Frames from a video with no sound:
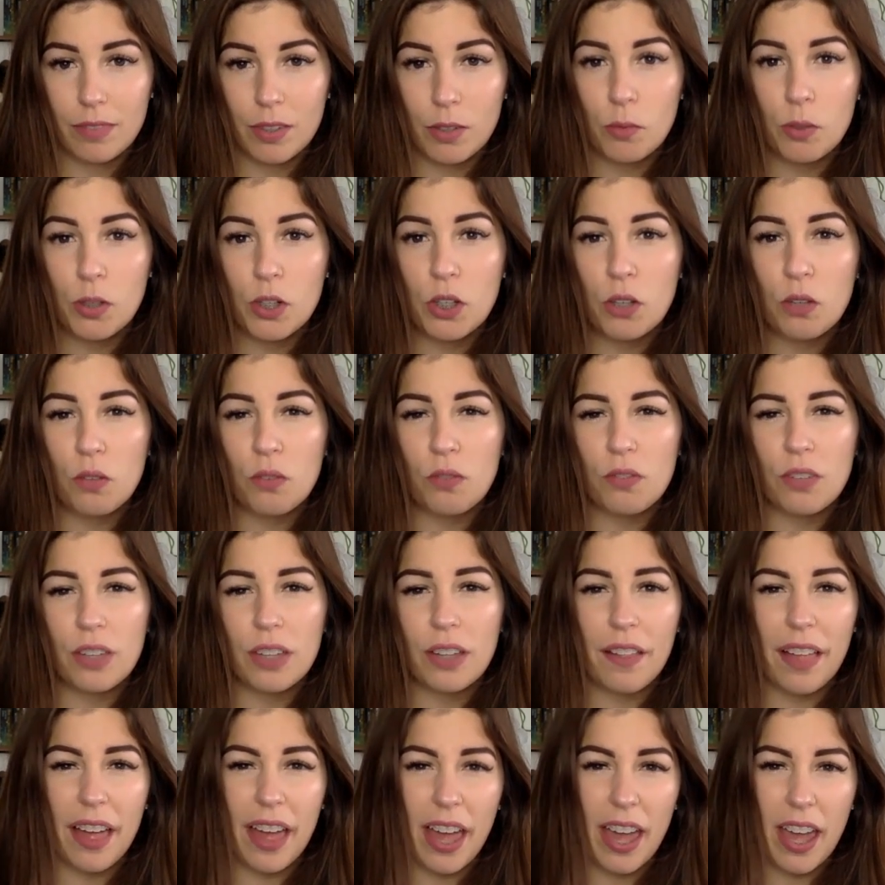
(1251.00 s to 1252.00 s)
When you
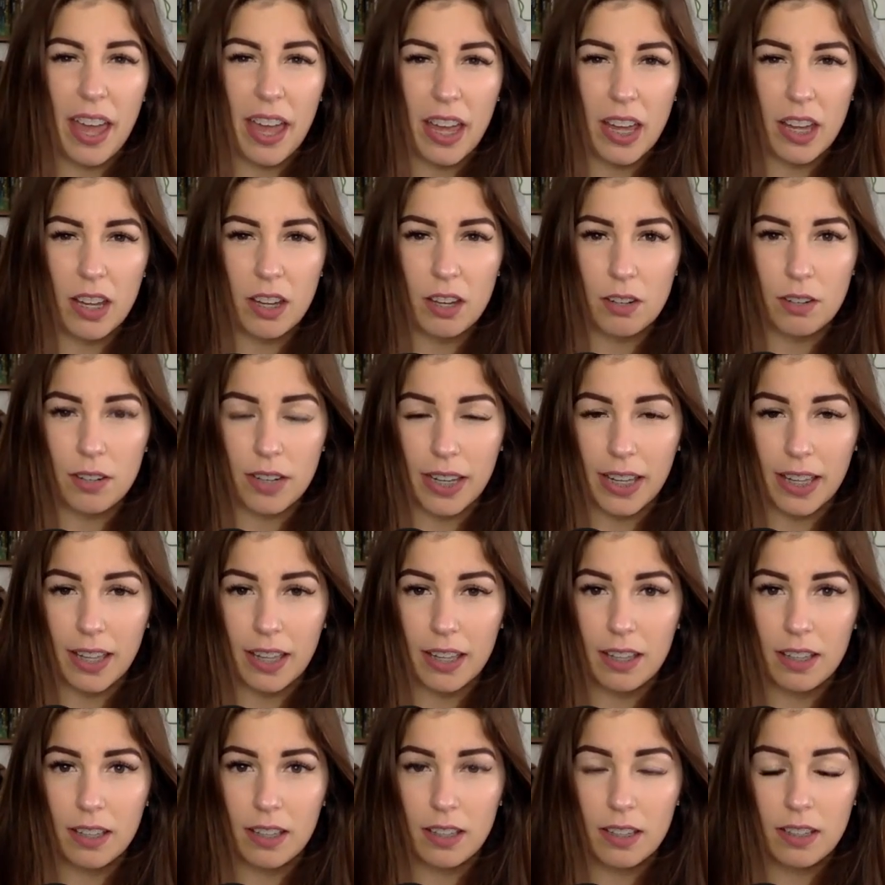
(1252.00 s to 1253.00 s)
feel
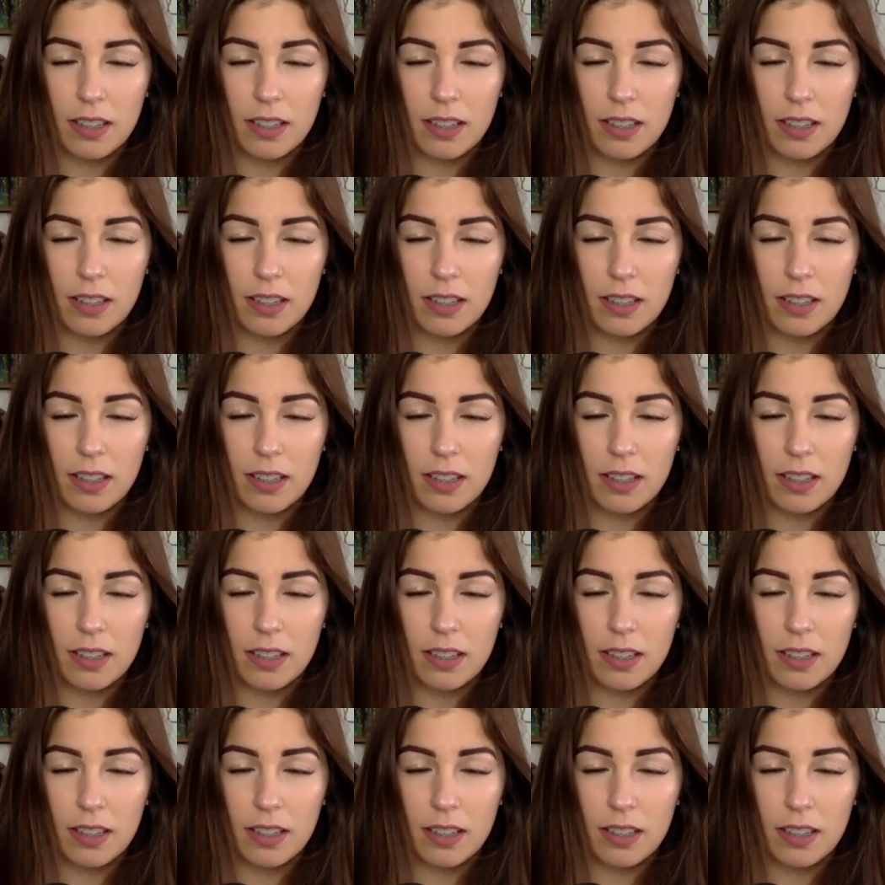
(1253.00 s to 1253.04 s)
angry,